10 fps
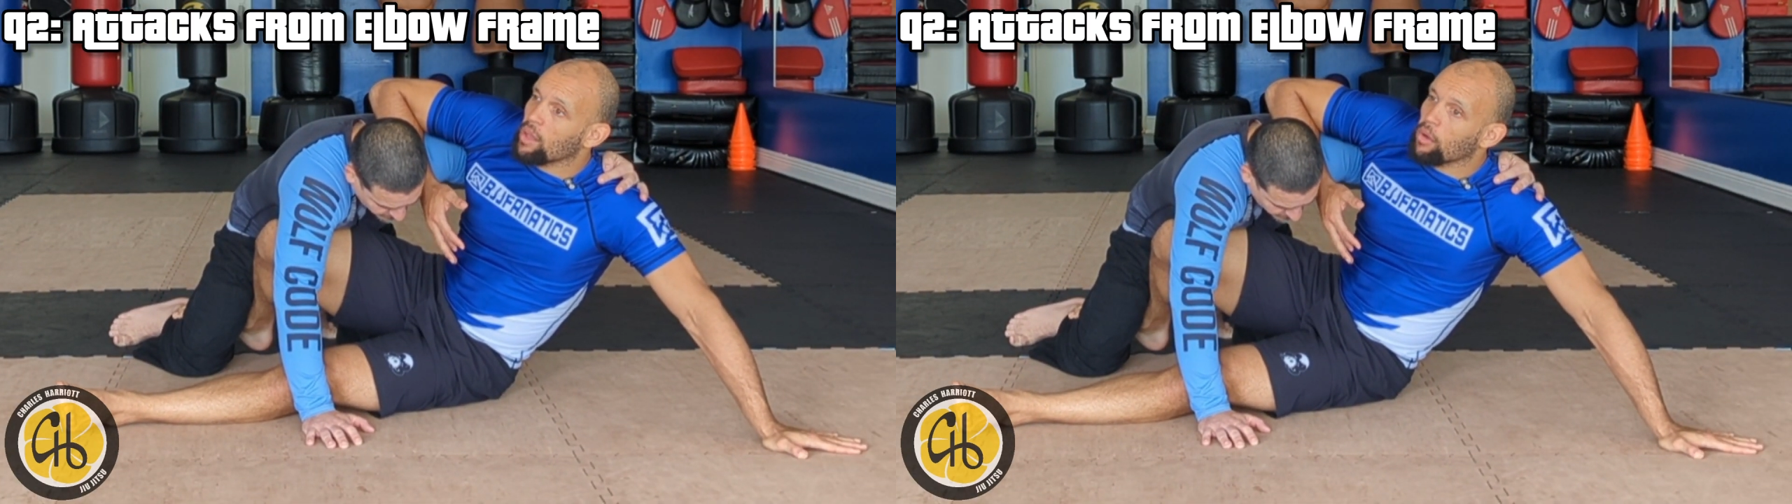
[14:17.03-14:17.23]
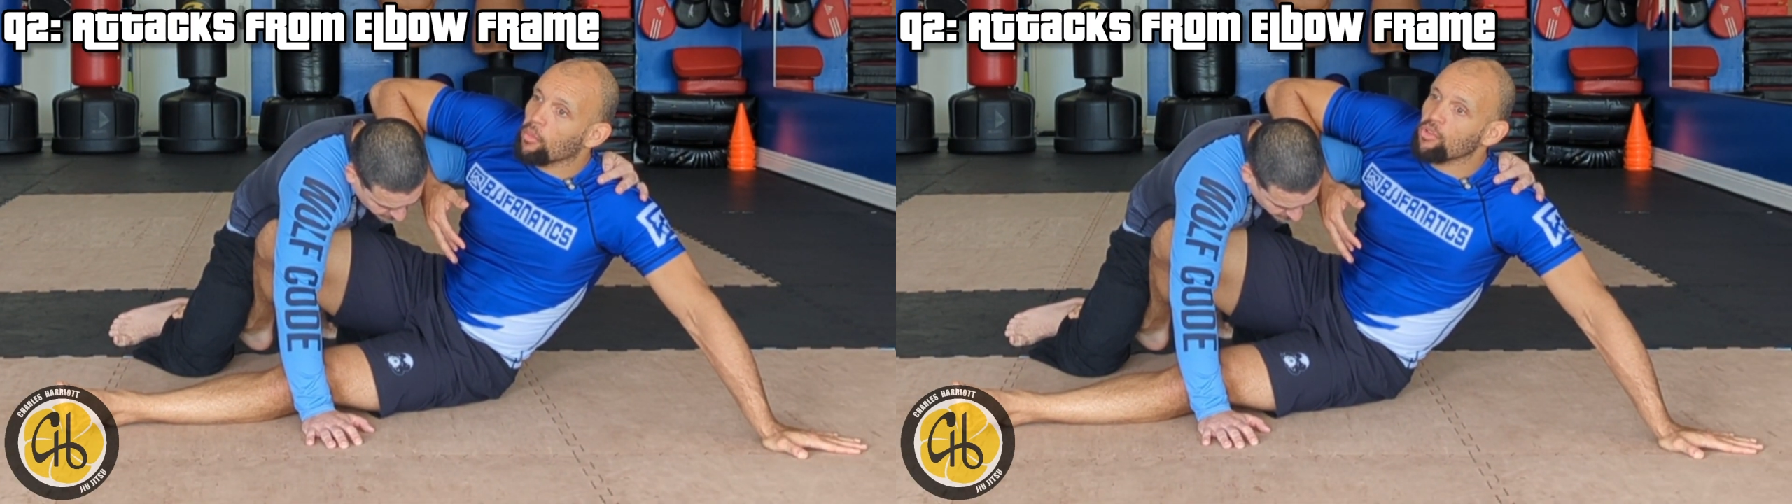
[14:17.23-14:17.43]

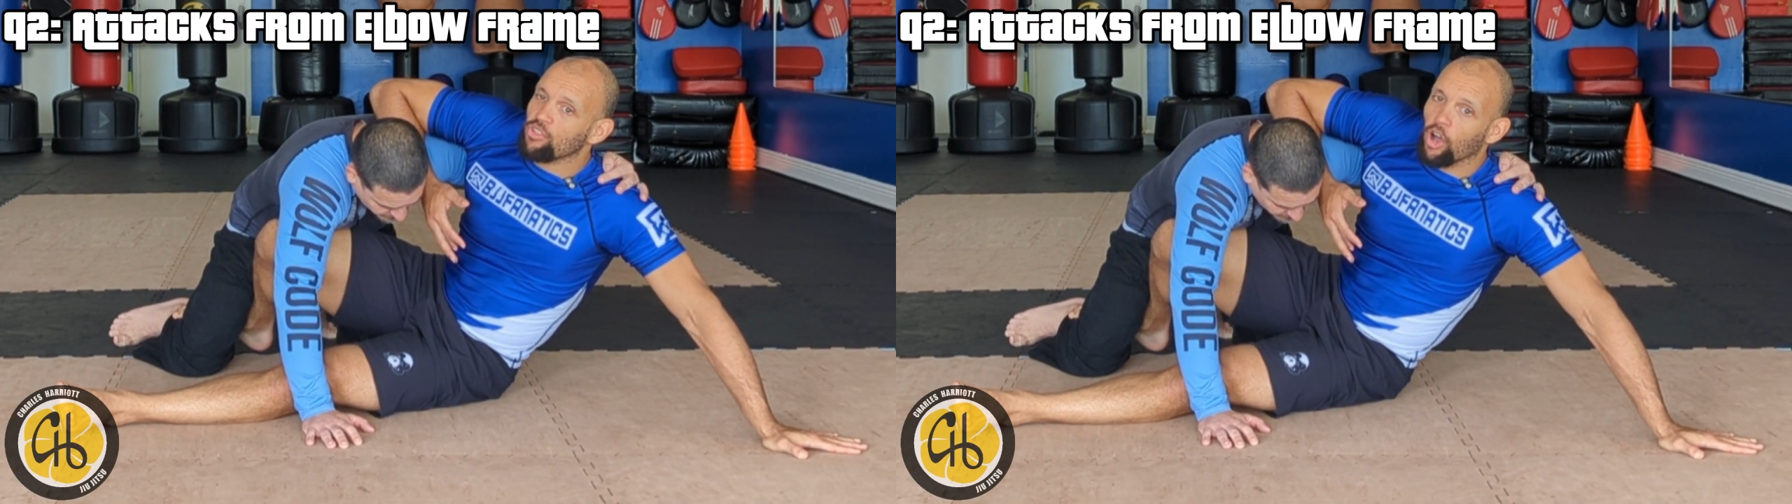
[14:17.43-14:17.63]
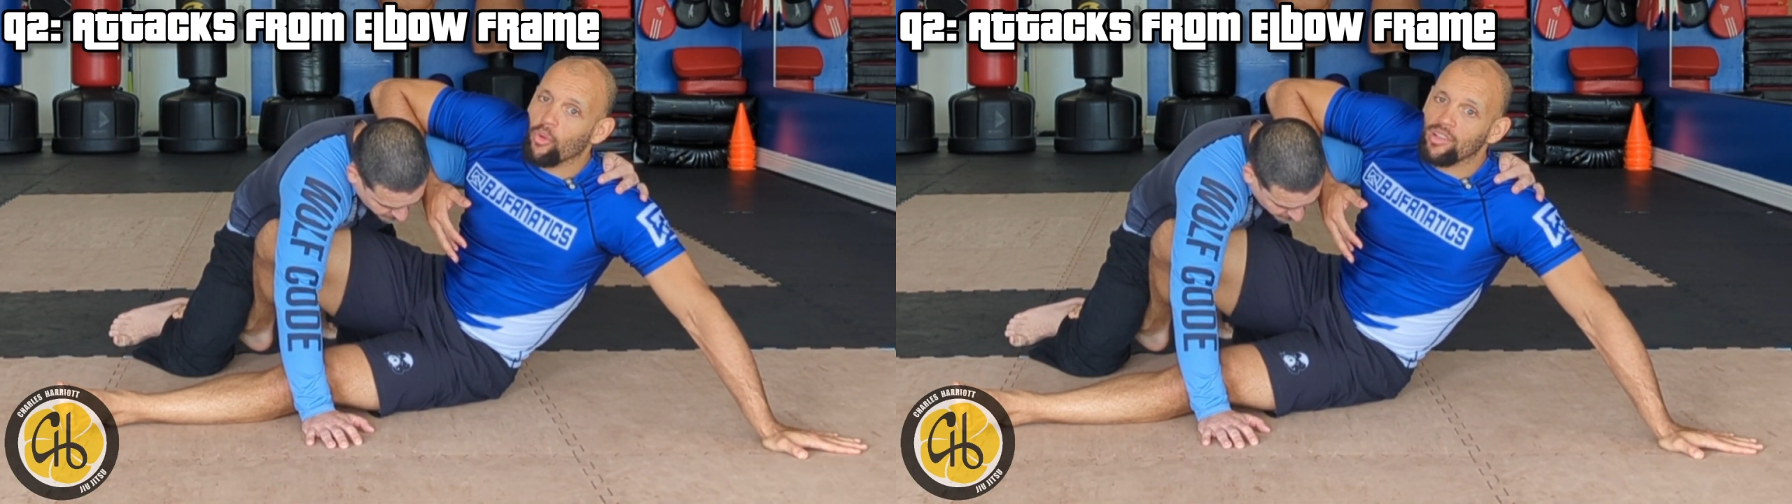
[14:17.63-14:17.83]
me, I'm
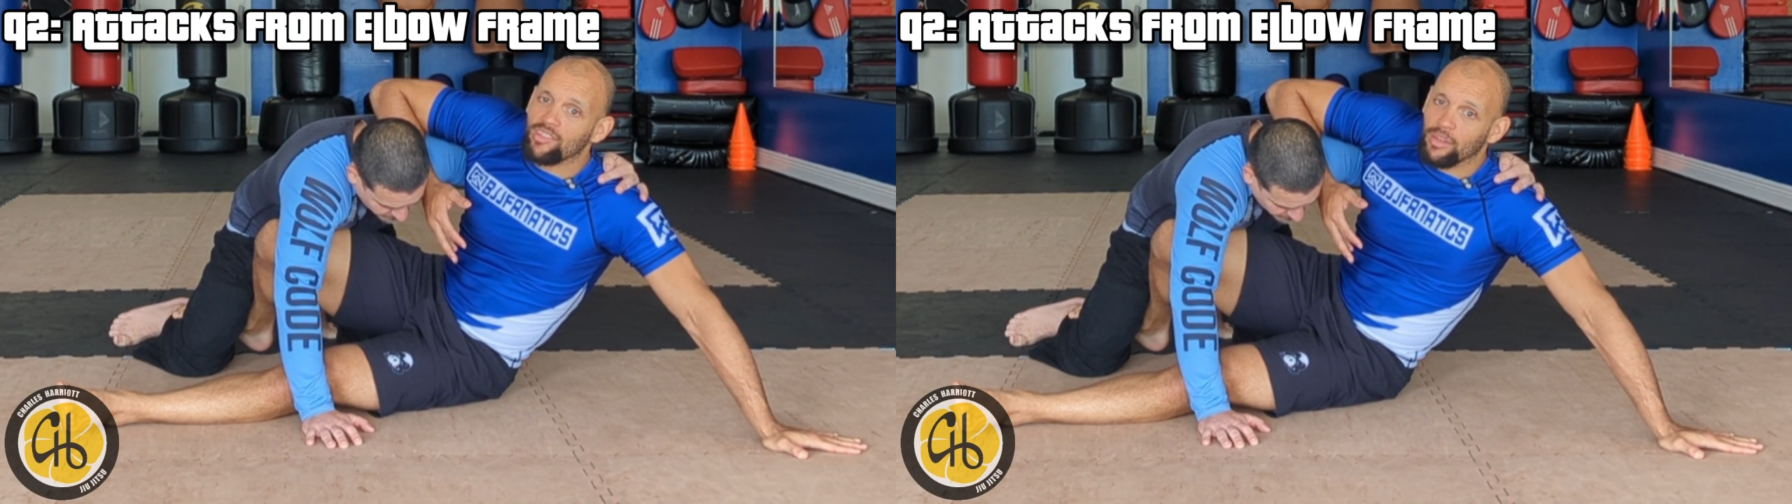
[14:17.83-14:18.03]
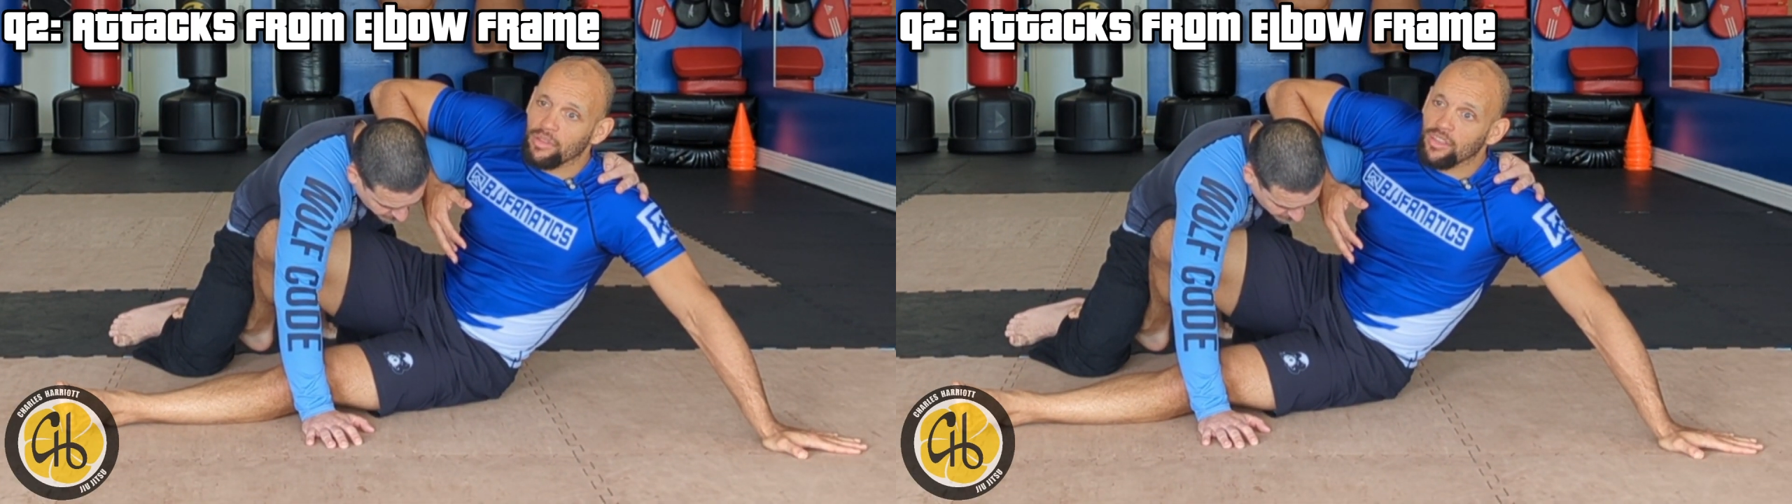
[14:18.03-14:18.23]
almost always
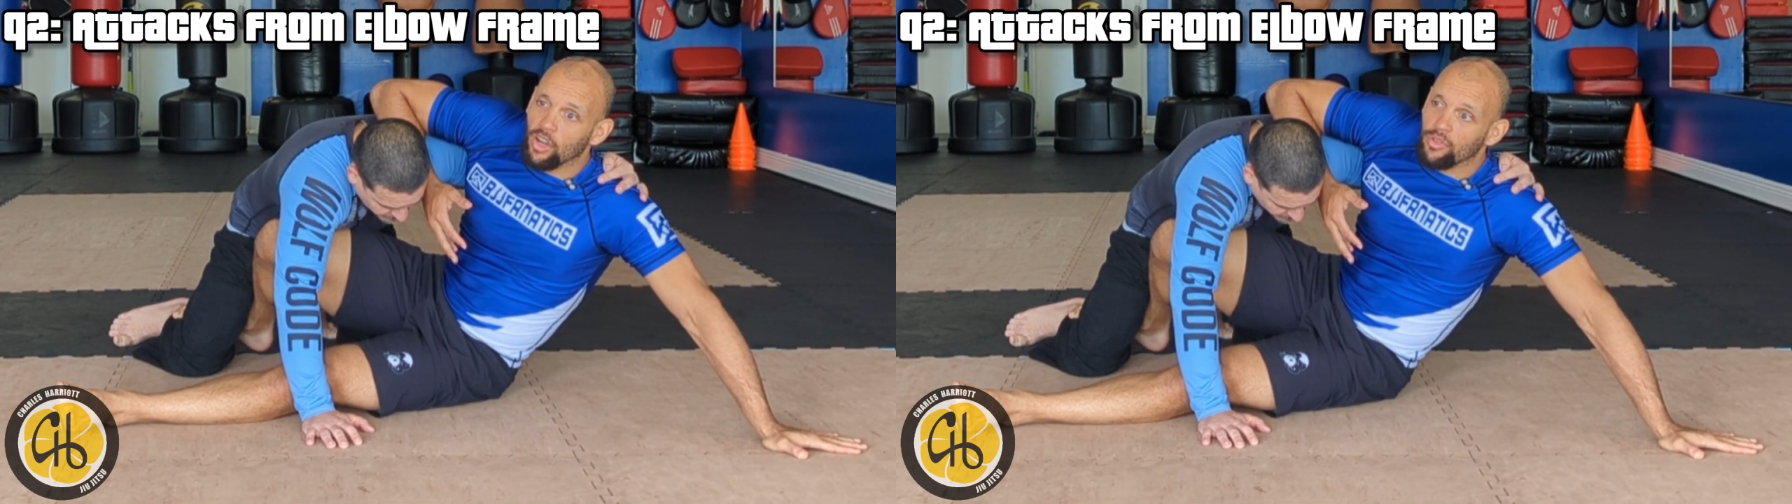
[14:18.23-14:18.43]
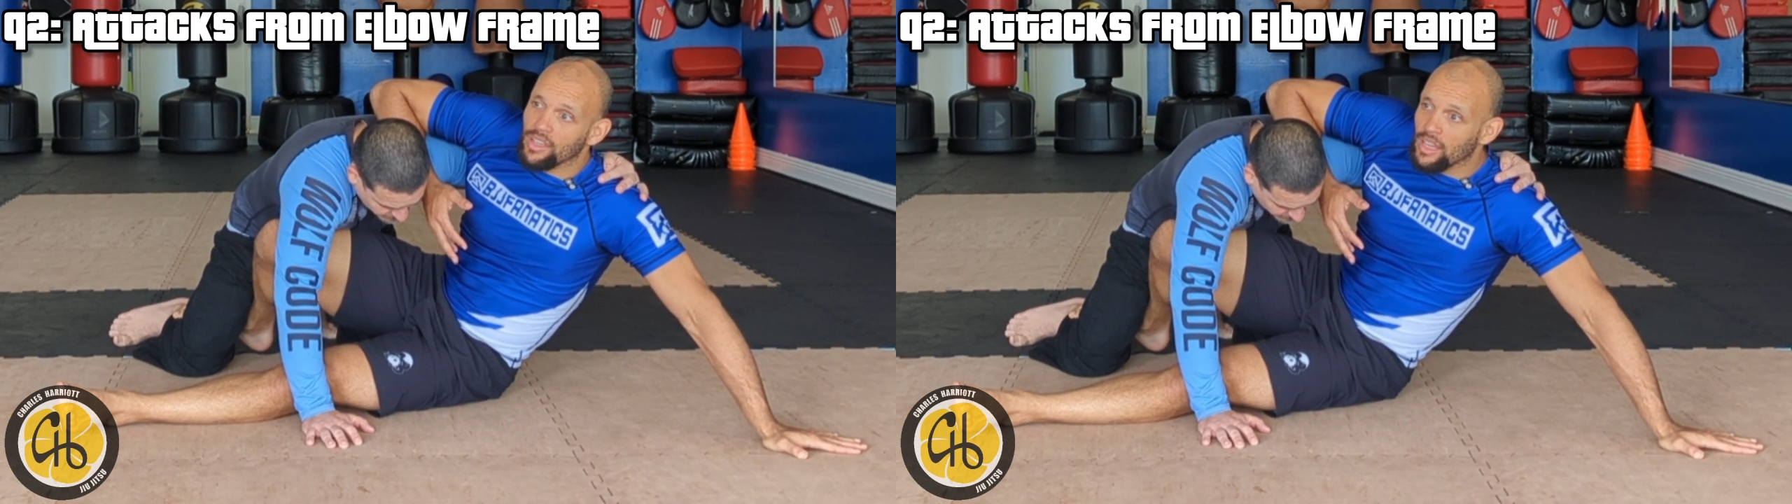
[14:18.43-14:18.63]
going to be
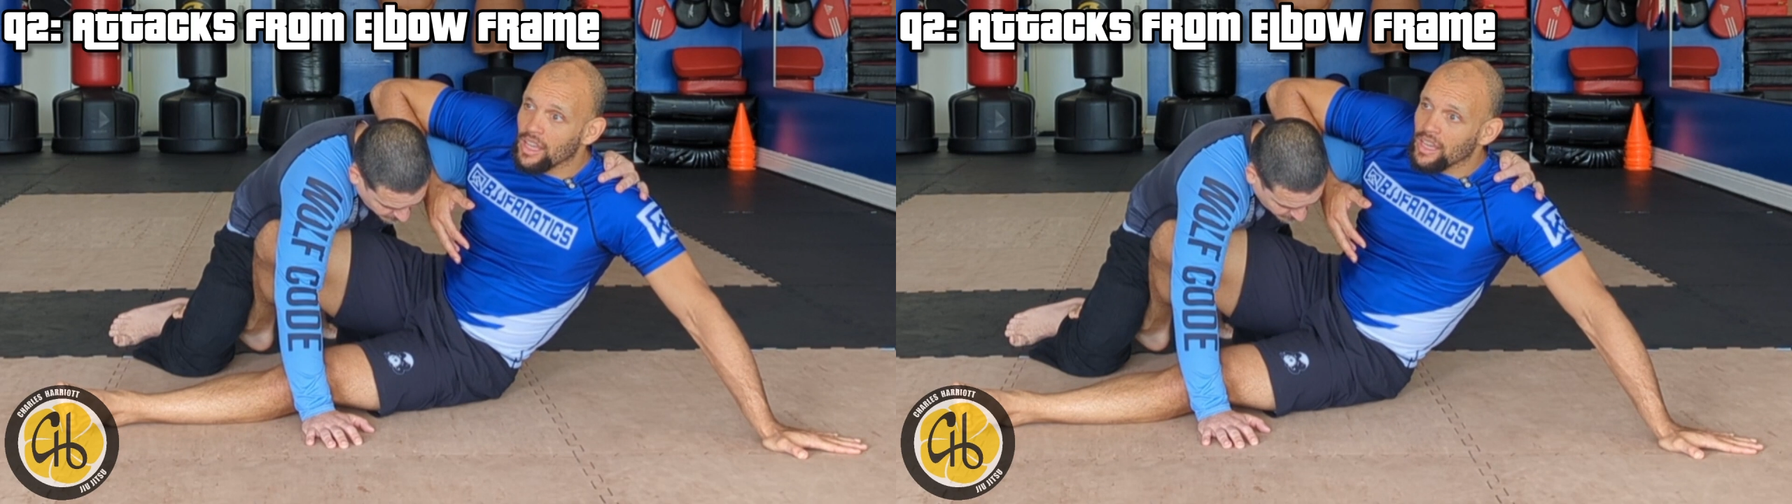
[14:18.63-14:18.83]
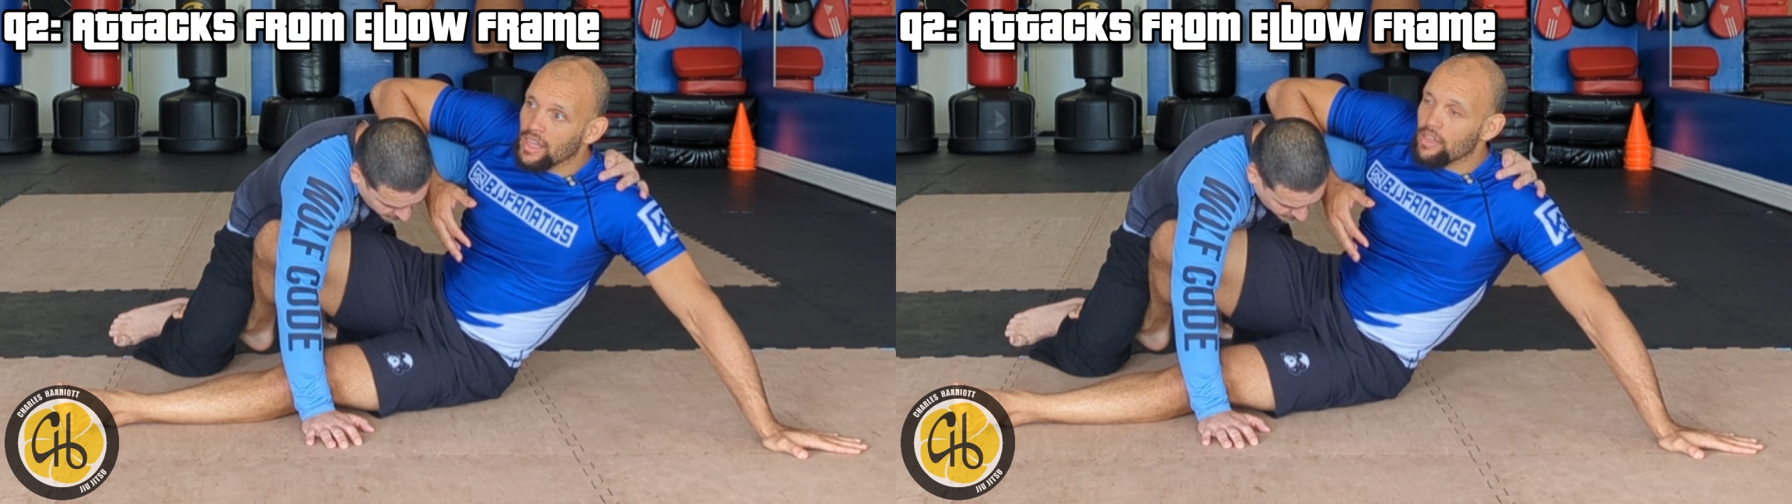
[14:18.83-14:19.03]
going